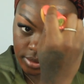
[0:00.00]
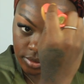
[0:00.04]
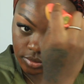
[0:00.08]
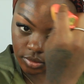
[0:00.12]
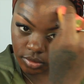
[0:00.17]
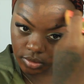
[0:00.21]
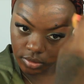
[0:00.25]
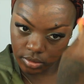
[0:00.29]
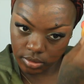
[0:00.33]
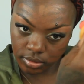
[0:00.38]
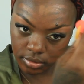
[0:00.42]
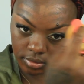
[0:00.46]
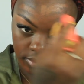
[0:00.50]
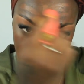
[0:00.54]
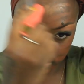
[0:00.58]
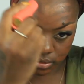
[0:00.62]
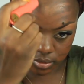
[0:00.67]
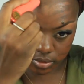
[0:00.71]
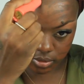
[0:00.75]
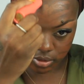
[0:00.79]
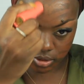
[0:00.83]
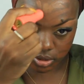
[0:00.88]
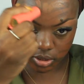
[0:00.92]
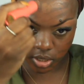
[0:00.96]
Ooh.
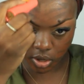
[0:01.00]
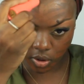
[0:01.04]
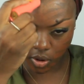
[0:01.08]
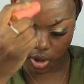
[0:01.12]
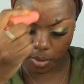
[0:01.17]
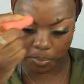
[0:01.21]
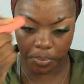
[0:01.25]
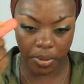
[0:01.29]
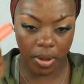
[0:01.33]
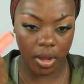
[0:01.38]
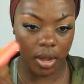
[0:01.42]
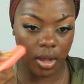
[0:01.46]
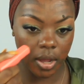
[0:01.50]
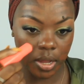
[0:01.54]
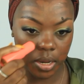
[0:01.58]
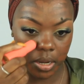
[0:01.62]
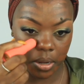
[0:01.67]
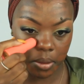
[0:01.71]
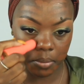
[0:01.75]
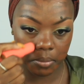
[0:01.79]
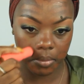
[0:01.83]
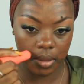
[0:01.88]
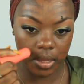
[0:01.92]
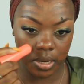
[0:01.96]
So upon
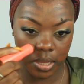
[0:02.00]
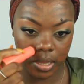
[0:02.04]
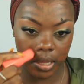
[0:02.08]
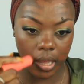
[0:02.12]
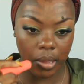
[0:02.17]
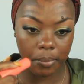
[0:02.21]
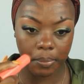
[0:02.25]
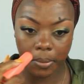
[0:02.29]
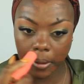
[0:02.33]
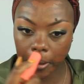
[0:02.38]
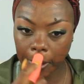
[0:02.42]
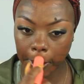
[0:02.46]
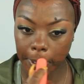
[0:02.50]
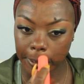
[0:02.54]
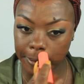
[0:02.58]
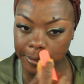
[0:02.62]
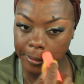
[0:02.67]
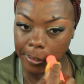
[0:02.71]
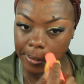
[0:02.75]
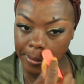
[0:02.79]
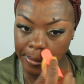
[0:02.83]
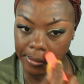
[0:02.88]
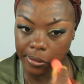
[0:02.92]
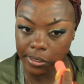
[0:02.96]
immediate
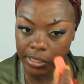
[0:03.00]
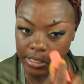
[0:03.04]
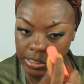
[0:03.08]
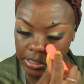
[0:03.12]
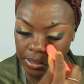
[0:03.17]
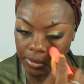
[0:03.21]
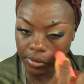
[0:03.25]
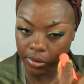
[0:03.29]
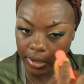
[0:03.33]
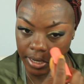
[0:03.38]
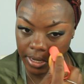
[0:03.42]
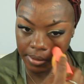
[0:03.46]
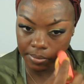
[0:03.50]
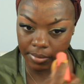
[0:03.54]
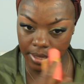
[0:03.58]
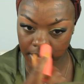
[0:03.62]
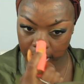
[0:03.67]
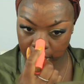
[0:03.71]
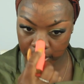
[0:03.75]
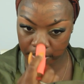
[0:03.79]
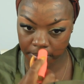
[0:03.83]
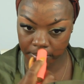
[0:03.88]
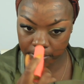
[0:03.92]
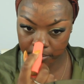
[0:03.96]
application, she's
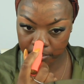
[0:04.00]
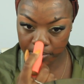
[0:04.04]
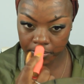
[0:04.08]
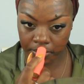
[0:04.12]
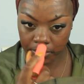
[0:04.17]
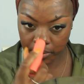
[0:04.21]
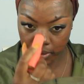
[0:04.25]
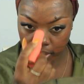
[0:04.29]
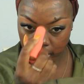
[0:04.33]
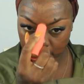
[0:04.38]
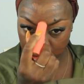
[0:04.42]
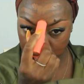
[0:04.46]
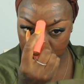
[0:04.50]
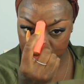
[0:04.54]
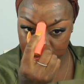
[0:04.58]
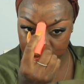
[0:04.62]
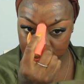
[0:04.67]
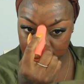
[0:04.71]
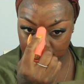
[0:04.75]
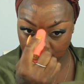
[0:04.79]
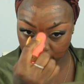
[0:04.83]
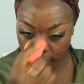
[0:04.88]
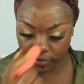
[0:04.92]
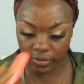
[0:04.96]
creamy. It
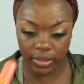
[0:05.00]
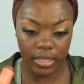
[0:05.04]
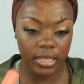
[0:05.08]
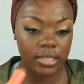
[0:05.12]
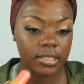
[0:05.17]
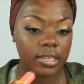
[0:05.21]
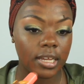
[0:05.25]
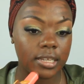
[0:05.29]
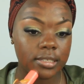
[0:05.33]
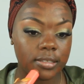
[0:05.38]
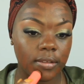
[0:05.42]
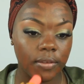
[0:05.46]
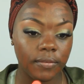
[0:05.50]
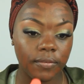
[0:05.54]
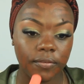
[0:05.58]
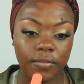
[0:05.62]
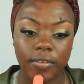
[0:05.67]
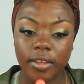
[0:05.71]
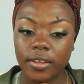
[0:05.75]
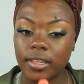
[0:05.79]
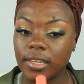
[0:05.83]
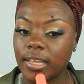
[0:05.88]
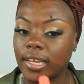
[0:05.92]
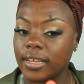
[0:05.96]
definitely doesn't
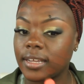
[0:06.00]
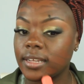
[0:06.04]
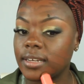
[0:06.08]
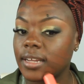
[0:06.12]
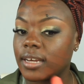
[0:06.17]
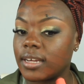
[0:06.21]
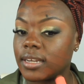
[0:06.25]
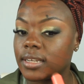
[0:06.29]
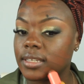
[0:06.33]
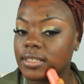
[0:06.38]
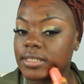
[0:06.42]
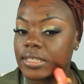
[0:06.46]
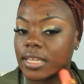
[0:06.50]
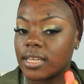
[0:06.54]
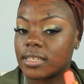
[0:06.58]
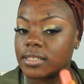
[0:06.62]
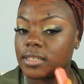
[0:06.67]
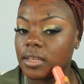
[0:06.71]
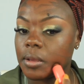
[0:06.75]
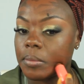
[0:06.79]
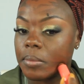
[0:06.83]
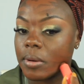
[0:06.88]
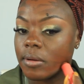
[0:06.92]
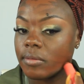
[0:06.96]
feel like an
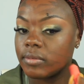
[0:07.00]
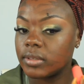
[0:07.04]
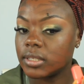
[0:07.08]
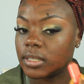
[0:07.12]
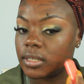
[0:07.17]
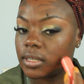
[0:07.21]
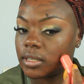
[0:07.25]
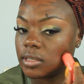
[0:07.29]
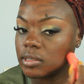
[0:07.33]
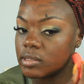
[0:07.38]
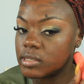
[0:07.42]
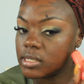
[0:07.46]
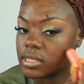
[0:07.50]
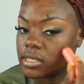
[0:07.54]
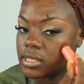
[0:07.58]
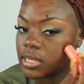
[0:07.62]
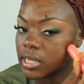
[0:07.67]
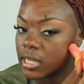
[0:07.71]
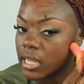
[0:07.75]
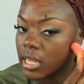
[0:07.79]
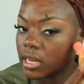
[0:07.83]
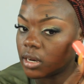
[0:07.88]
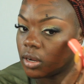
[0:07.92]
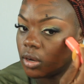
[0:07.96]
Anastasia Beverly Hills
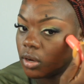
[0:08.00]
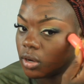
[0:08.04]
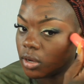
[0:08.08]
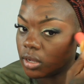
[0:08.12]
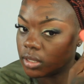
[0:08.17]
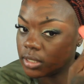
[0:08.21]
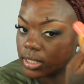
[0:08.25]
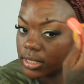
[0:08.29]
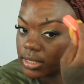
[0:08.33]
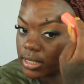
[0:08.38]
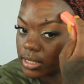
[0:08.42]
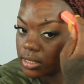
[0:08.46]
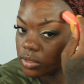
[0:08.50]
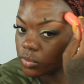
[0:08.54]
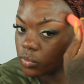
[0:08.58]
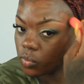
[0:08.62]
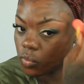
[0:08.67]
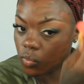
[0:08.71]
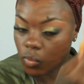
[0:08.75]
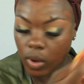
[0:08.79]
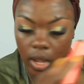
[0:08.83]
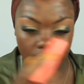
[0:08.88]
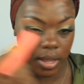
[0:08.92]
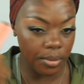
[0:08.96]
stick at all. This is
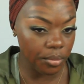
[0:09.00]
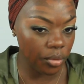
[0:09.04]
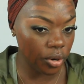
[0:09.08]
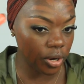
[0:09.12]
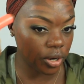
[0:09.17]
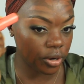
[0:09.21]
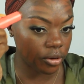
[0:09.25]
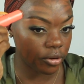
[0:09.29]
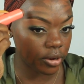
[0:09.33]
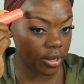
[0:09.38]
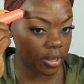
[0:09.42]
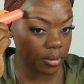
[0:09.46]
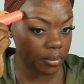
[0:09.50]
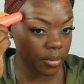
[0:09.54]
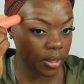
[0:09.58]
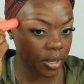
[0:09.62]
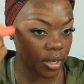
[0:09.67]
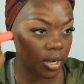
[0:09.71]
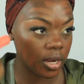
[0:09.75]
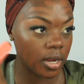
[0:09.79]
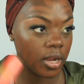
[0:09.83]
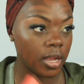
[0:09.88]
way more creamier.